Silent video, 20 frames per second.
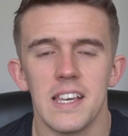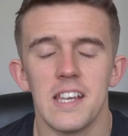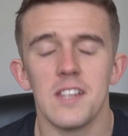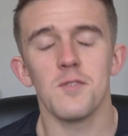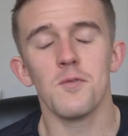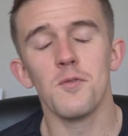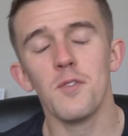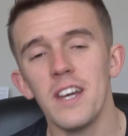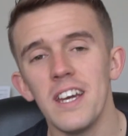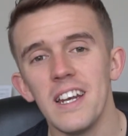
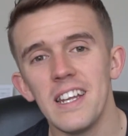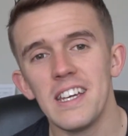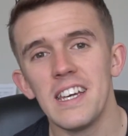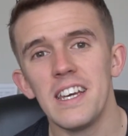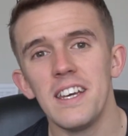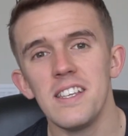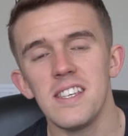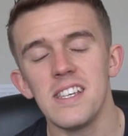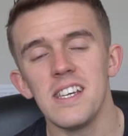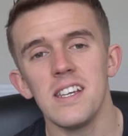It's really
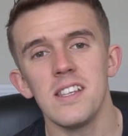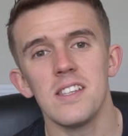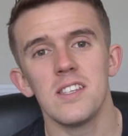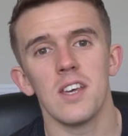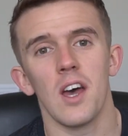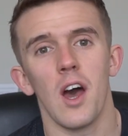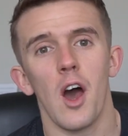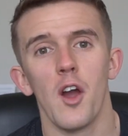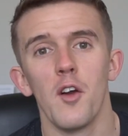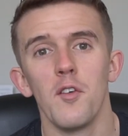easy
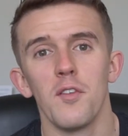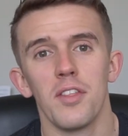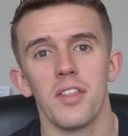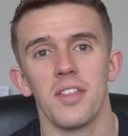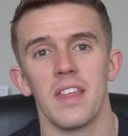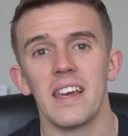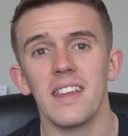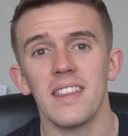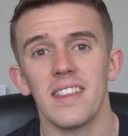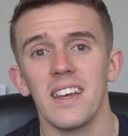to
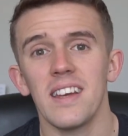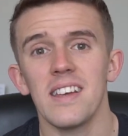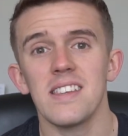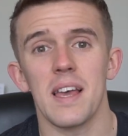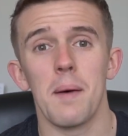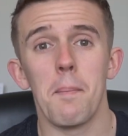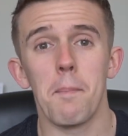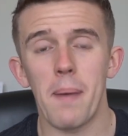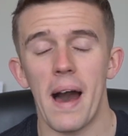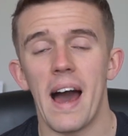overthink things
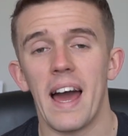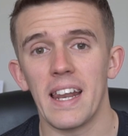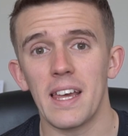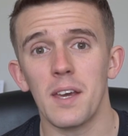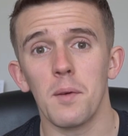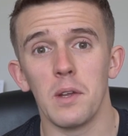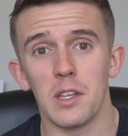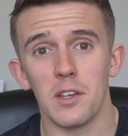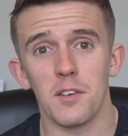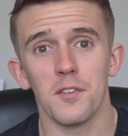and
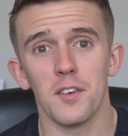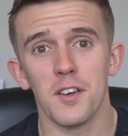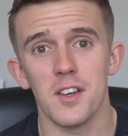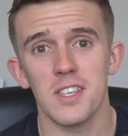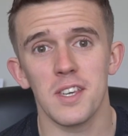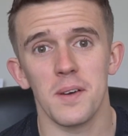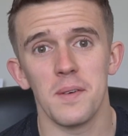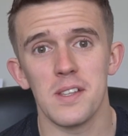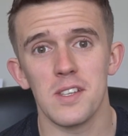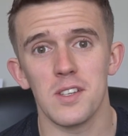panic when you
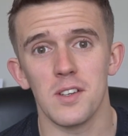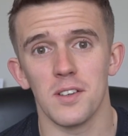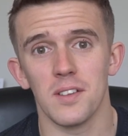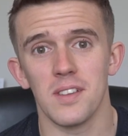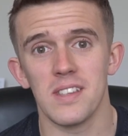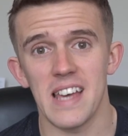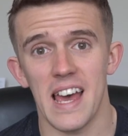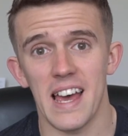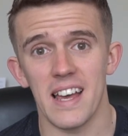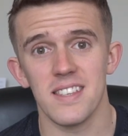first go into your
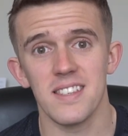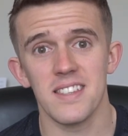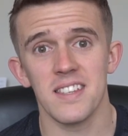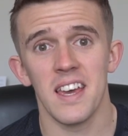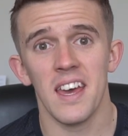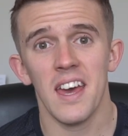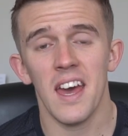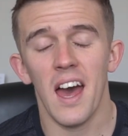test.